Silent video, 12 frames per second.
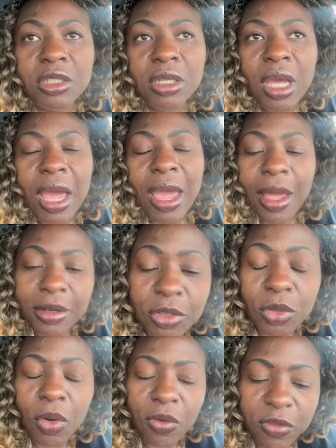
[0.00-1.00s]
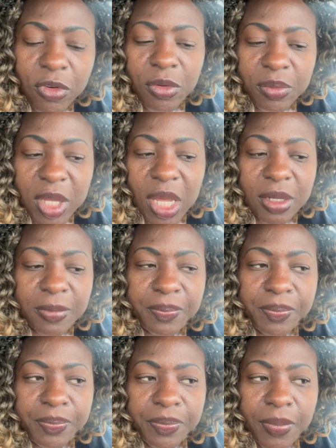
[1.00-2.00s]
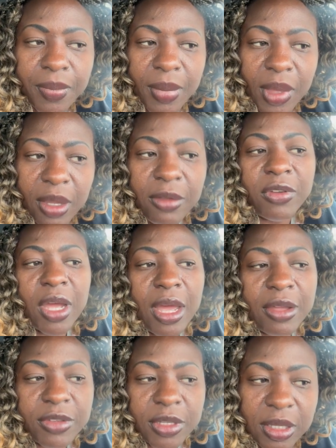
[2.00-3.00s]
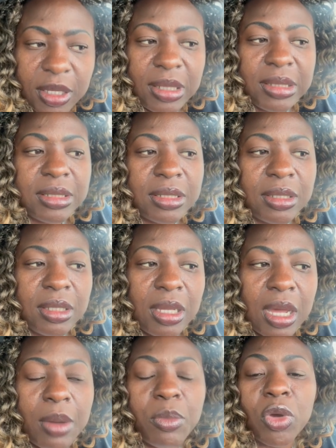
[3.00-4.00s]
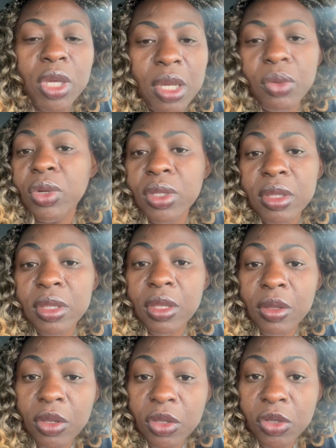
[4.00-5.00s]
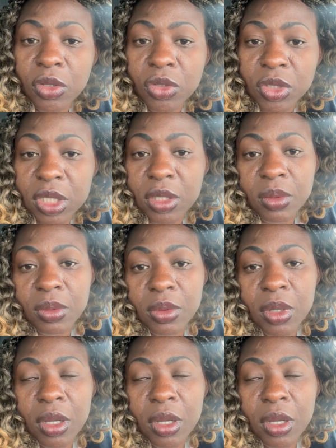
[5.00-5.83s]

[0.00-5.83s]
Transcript: I had to confirm that if I have a kid, I'm okay with using